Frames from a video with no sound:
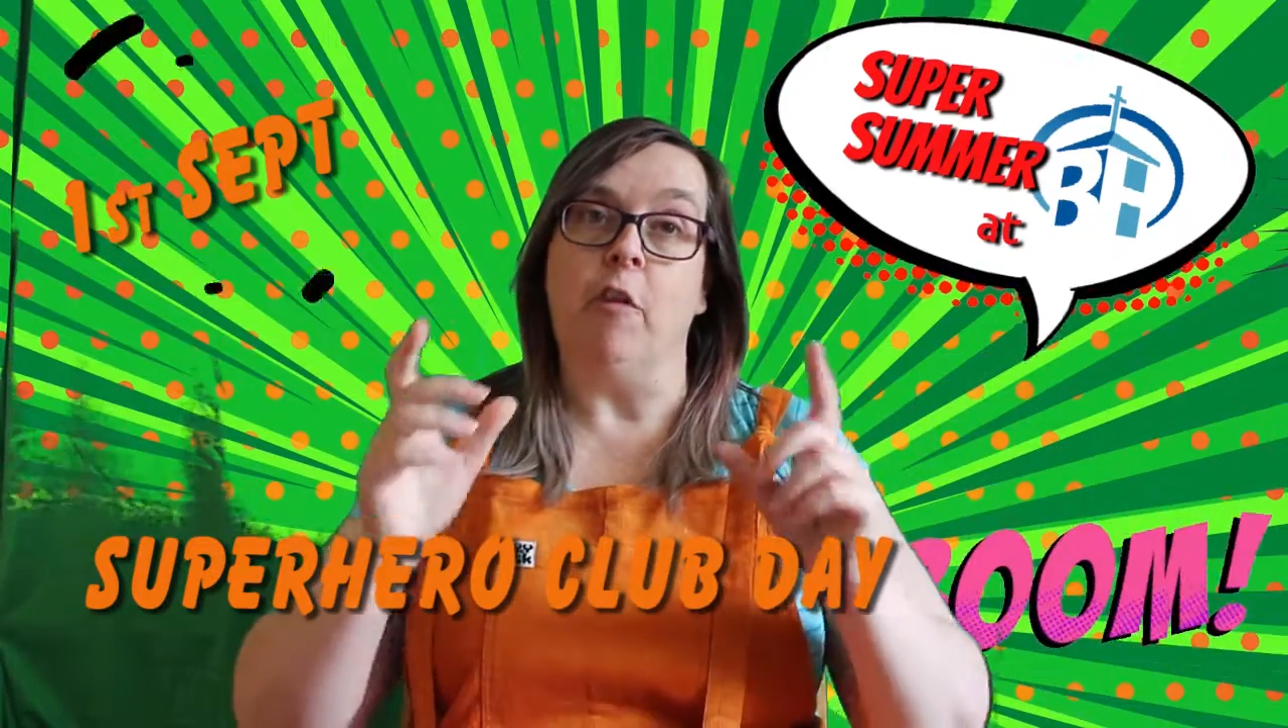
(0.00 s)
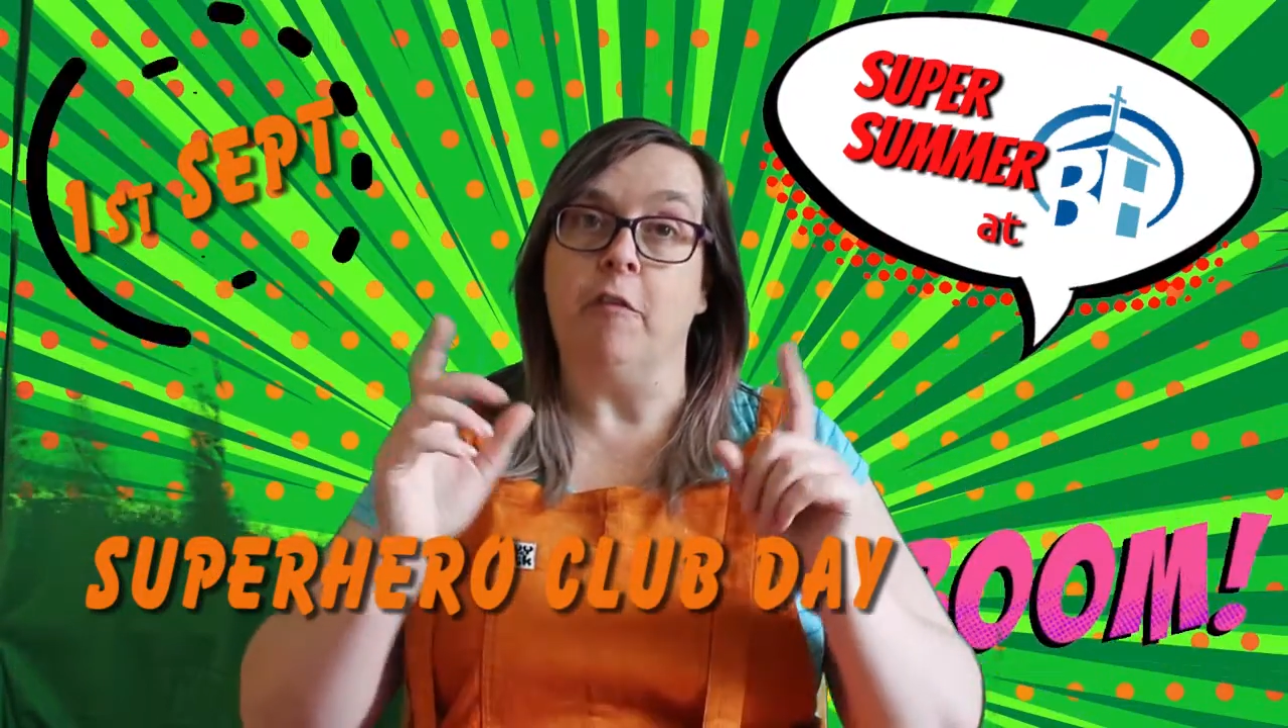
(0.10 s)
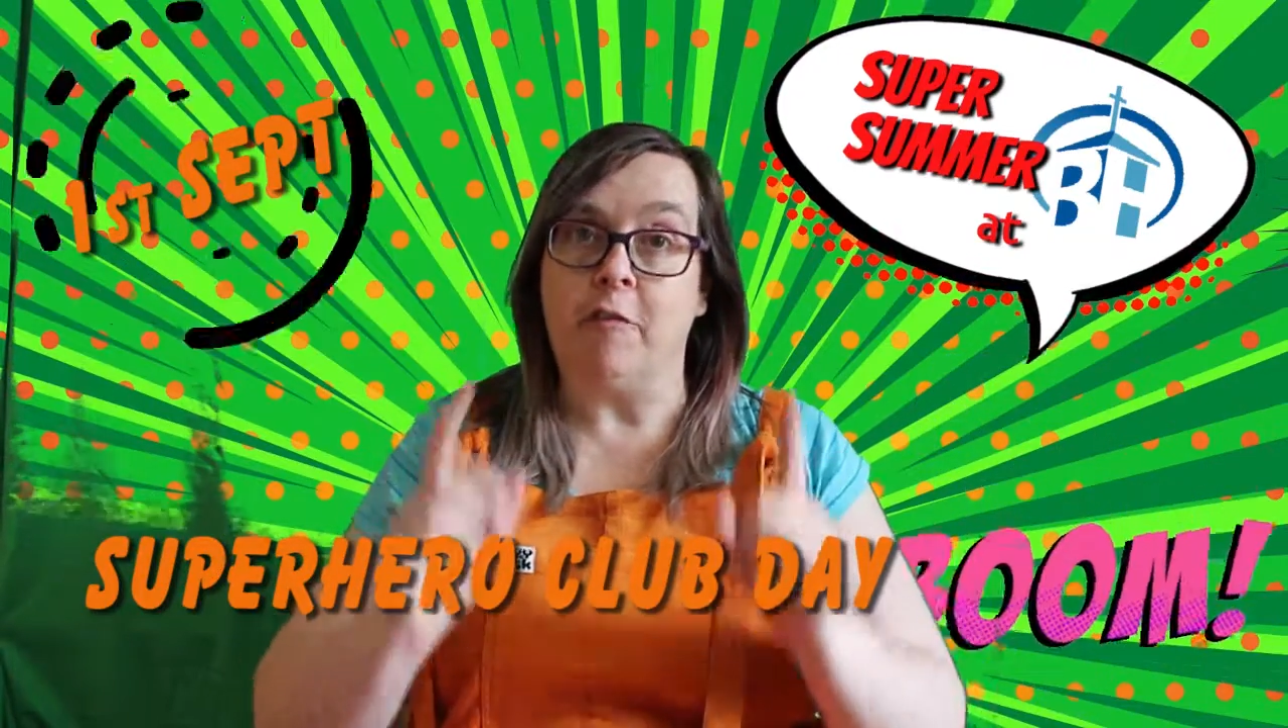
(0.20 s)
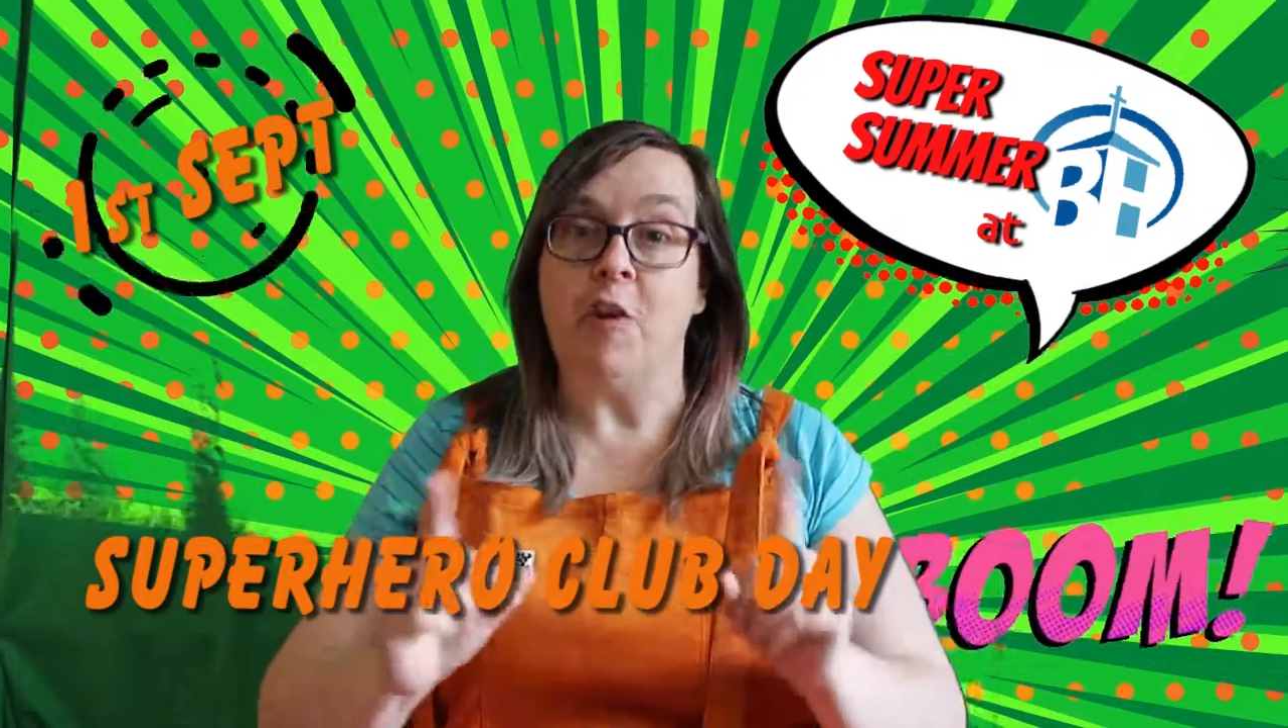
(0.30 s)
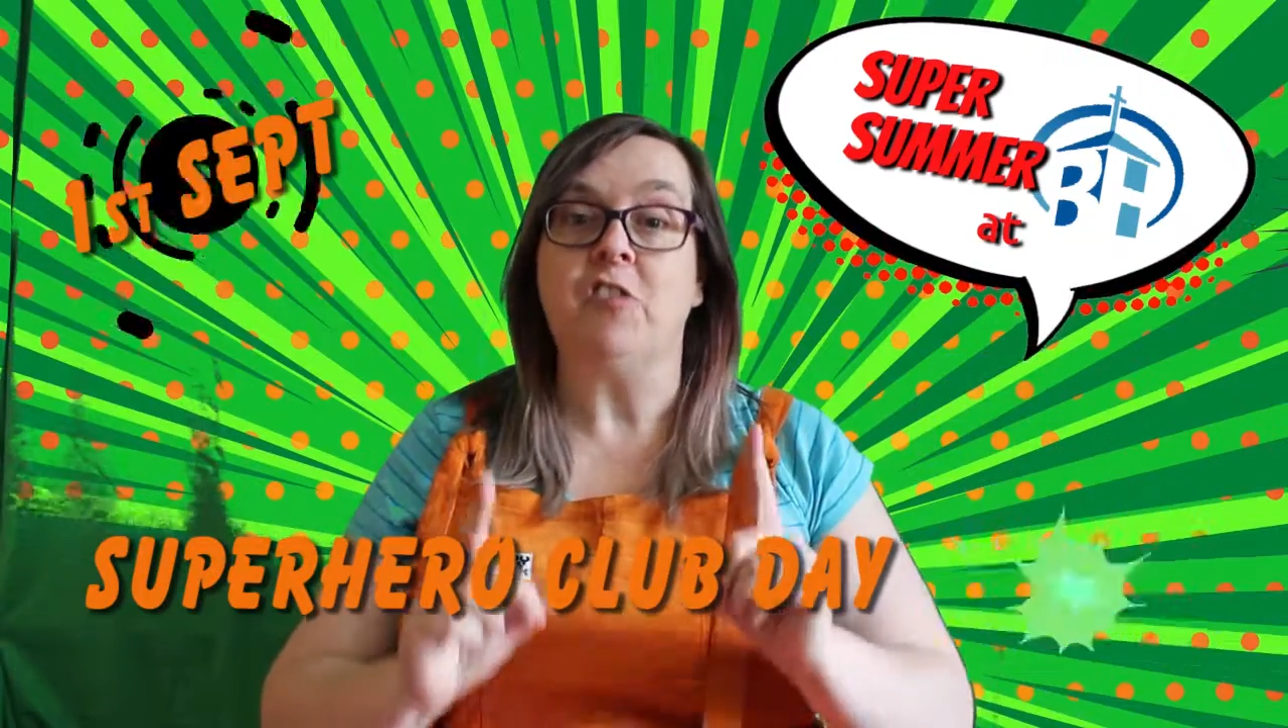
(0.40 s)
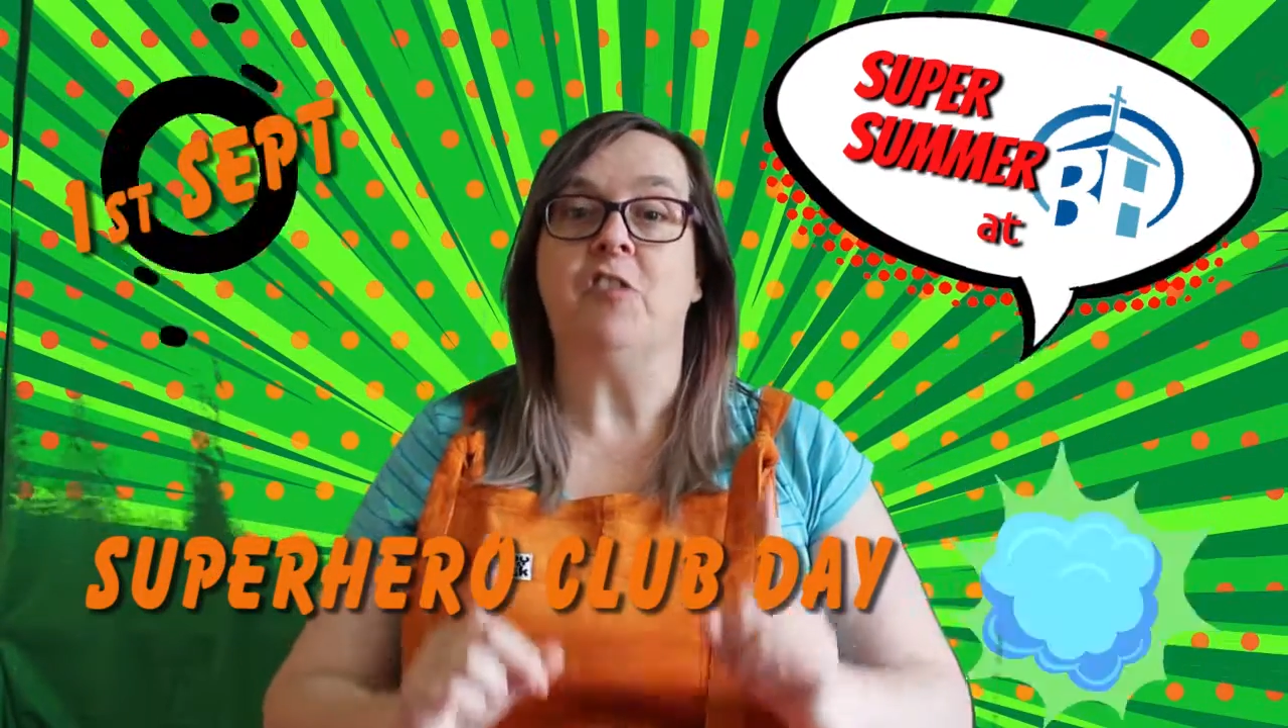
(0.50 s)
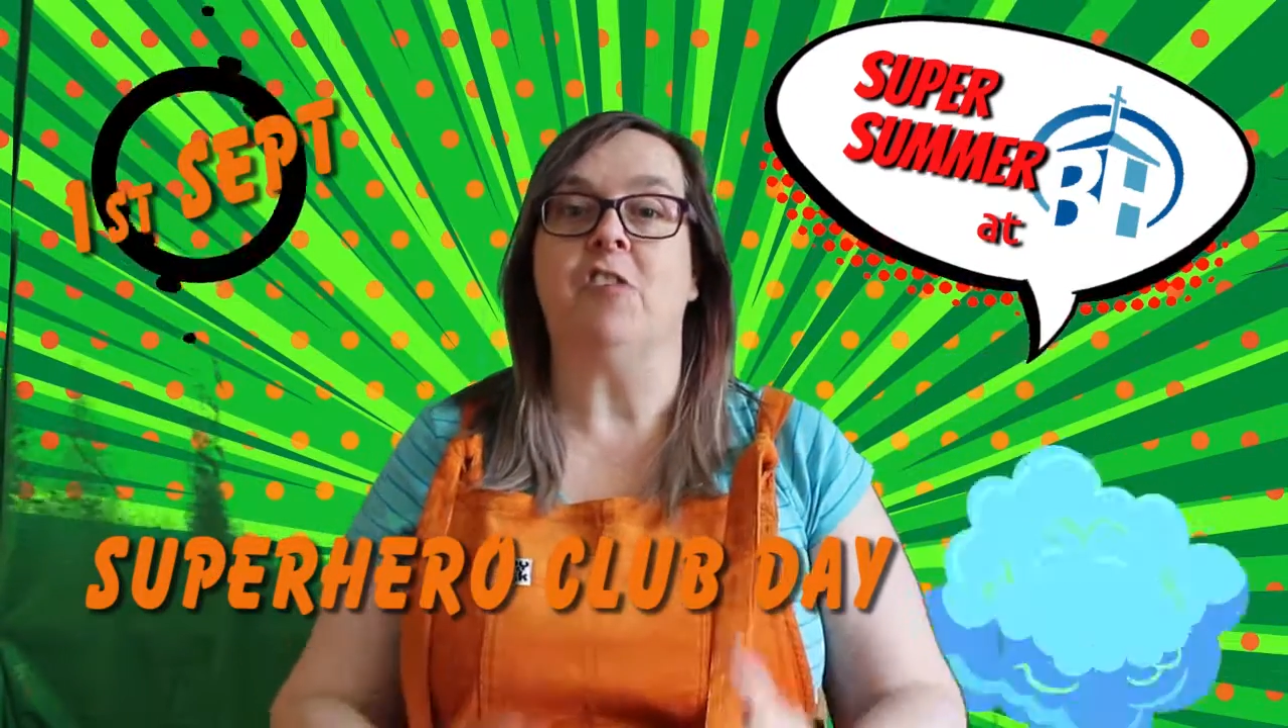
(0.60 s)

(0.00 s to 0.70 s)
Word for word: the 1st of